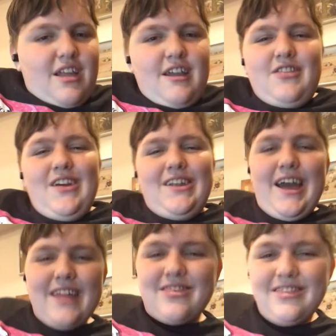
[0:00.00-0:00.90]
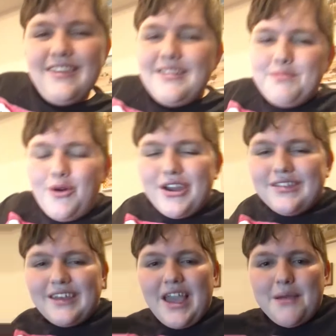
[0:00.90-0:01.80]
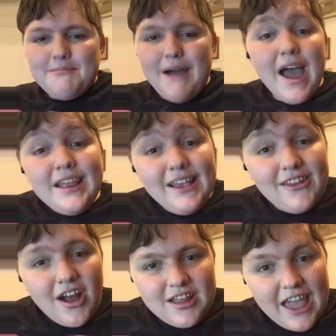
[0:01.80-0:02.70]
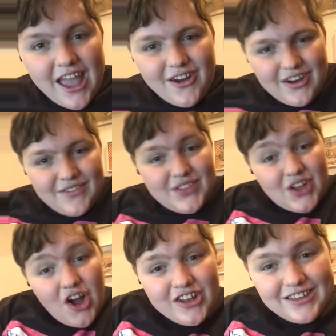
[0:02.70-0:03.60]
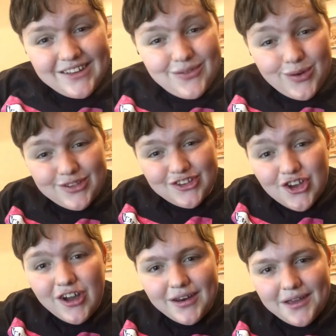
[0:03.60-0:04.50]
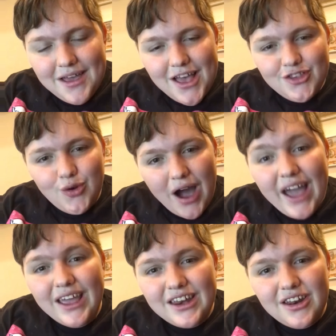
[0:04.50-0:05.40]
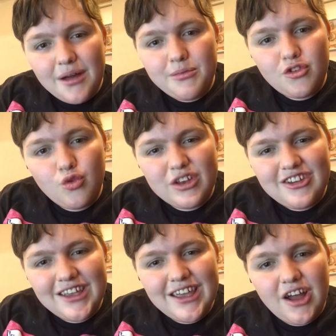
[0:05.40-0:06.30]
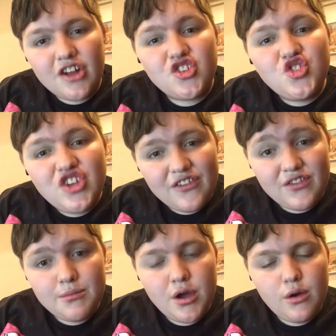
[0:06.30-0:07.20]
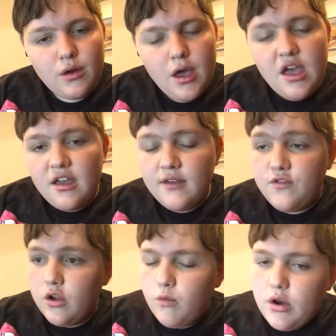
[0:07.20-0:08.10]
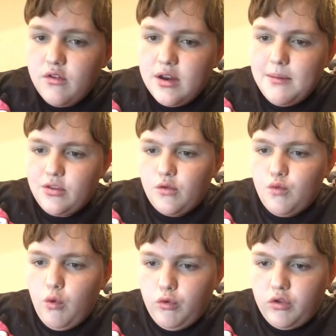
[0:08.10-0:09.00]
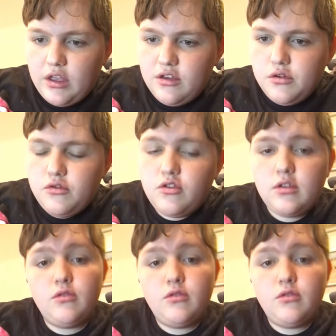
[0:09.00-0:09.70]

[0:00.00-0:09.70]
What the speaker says: And then at this point in the game, I did not care if the content was good. So I ended up switching it on shift mode. If you're wondering about the rules I used,